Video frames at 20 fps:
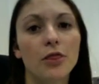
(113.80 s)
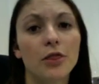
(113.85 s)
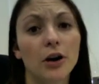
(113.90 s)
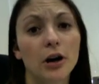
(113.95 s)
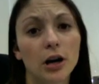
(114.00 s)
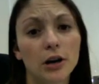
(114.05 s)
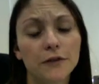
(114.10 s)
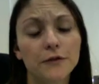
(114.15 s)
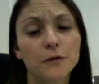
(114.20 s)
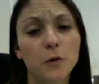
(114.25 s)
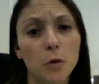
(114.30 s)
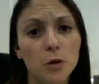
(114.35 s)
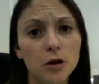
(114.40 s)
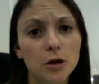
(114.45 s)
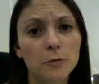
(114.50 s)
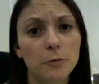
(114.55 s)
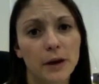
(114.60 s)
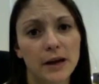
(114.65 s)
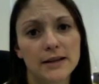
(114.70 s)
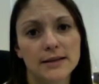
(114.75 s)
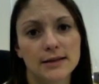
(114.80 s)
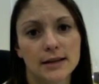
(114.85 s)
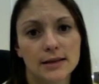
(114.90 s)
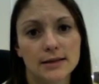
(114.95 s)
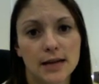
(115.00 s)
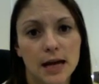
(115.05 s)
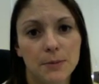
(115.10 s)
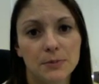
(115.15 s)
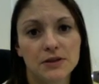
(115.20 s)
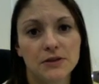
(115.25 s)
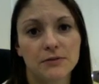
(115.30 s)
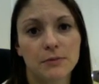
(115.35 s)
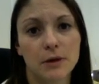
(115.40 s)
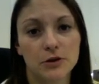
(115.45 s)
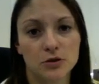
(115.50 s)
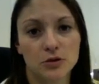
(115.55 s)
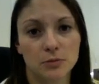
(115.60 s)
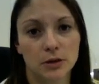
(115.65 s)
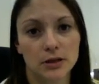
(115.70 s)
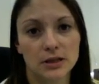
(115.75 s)
There are 4 basic types of
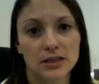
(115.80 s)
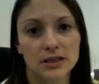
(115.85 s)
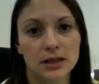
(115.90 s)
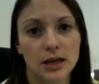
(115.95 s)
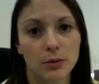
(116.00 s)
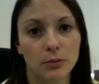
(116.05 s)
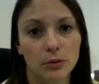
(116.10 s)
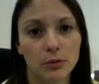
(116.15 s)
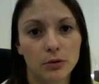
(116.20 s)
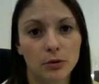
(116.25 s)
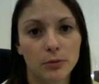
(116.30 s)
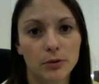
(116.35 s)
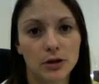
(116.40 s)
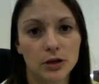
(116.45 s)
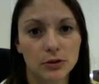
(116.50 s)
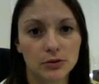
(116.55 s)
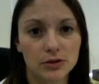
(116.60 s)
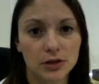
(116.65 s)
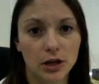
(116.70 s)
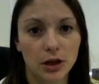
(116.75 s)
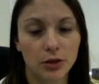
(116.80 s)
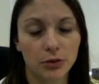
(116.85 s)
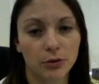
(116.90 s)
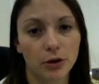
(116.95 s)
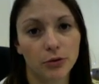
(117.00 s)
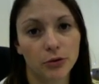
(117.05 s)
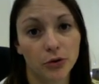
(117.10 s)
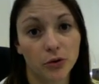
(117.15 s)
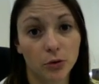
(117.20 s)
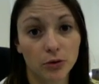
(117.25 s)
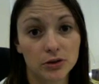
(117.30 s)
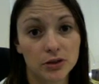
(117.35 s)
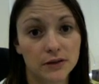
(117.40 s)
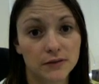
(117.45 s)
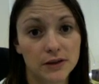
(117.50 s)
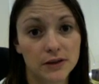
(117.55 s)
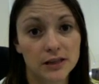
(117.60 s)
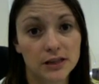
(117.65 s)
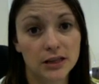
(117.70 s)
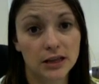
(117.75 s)
measurements that we will be using throughout the
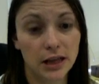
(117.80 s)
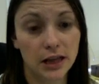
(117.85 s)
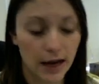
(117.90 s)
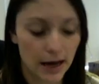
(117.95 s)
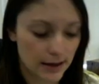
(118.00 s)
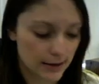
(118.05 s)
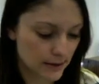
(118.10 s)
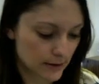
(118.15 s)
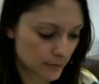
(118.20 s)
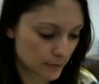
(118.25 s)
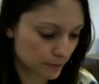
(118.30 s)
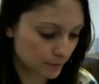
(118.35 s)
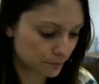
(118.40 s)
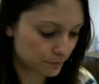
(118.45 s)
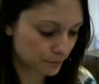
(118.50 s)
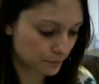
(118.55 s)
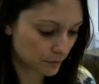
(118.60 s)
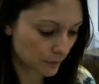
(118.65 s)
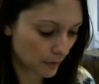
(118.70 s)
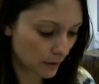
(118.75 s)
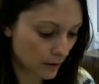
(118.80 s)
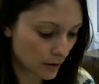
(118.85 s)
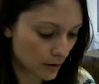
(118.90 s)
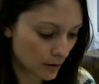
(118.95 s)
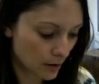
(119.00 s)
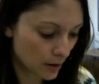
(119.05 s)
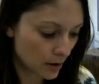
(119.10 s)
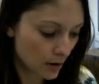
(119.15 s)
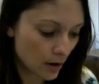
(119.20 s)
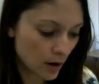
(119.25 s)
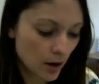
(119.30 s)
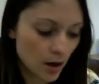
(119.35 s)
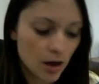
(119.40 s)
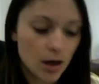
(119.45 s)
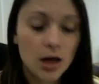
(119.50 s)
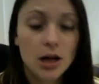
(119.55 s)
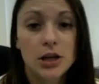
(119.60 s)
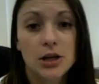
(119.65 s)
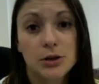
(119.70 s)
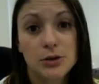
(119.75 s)
course of this class.
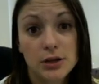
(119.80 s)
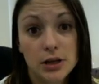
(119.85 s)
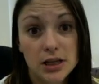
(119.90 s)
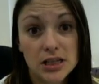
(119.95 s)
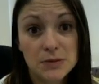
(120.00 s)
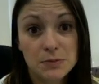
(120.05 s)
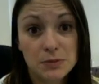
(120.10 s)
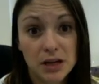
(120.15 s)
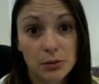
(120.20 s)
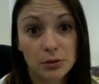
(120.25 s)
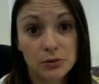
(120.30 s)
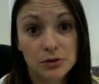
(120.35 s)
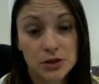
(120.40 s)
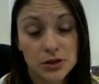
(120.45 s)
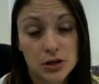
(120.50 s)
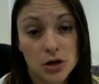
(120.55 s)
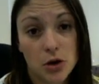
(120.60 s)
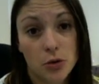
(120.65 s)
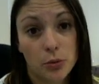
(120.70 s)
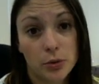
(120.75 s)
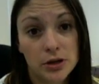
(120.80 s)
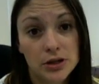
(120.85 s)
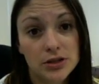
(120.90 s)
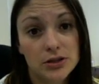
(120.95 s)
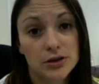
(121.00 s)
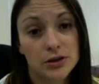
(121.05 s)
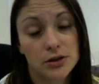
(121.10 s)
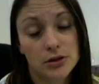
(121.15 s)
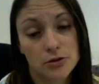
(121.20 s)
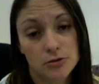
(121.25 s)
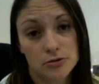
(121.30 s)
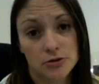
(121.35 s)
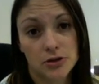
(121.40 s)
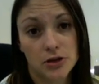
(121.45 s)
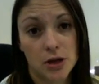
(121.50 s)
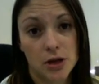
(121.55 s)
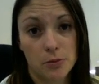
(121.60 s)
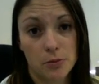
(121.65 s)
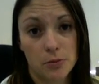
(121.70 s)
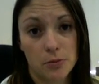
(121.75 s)
You need to be able to know when to use
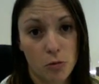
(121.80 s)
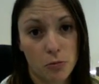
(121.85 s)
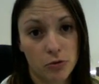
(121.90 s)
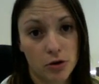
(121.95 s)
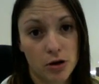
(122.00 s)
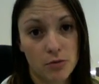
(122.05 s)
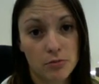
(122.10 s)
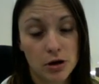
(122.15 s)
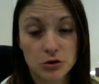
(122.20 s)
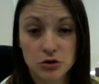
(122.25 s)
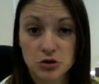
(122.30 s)
the appropriate